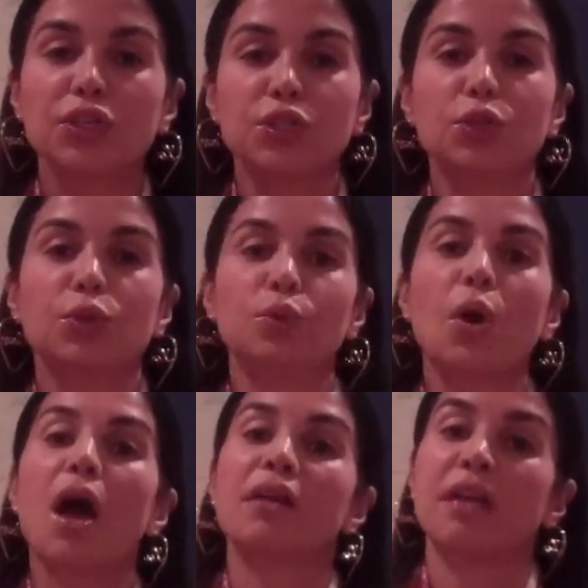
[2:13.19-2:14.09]

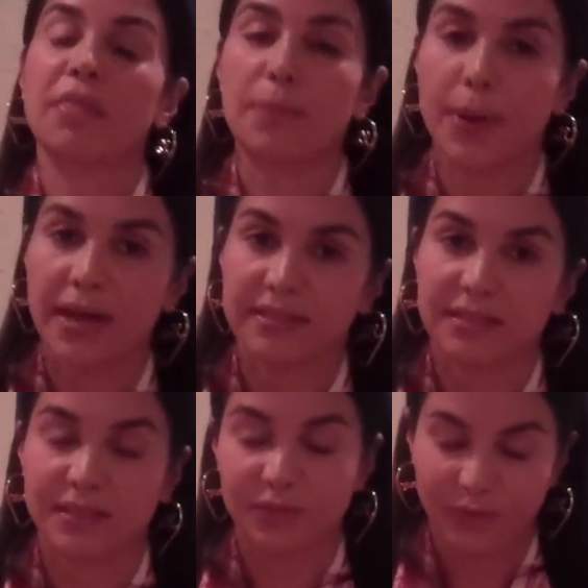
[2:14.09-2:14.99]
to another
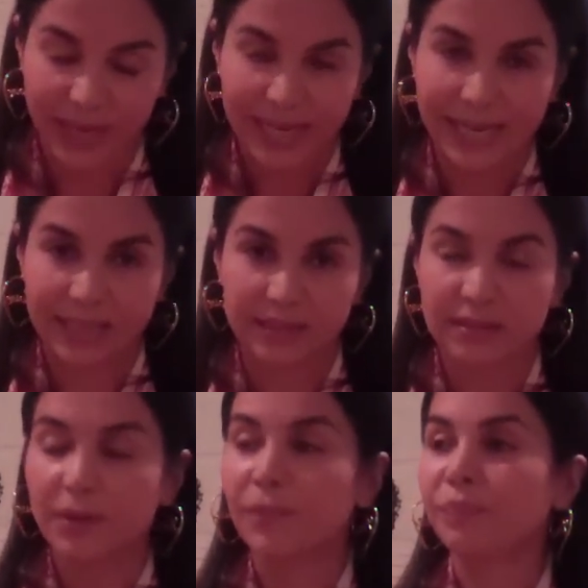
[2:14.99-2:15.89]
person's feelings.